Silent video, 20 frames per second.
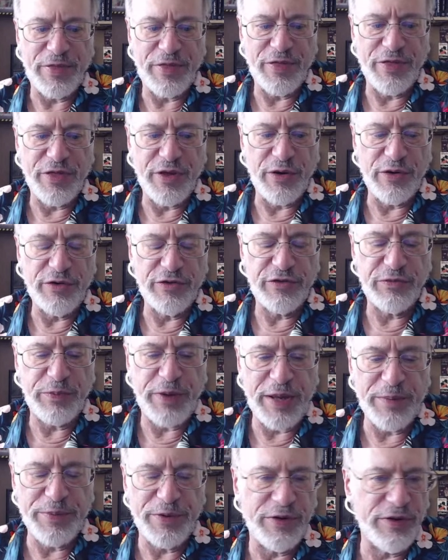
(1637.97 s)
those
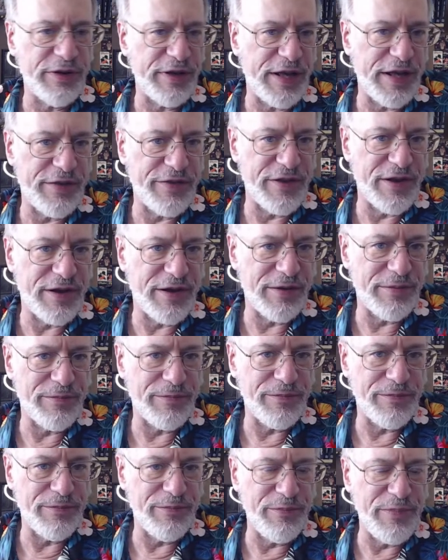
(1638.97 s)
people in the
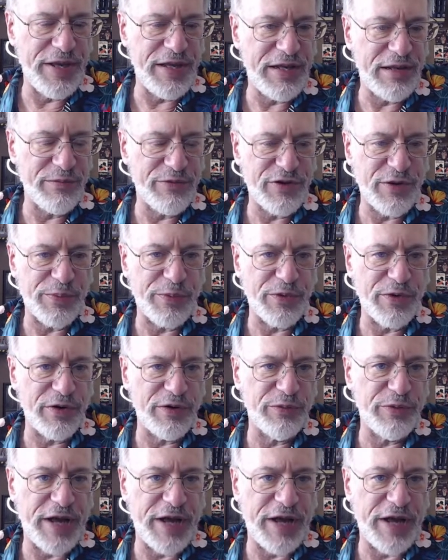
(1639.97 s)
mediumship world.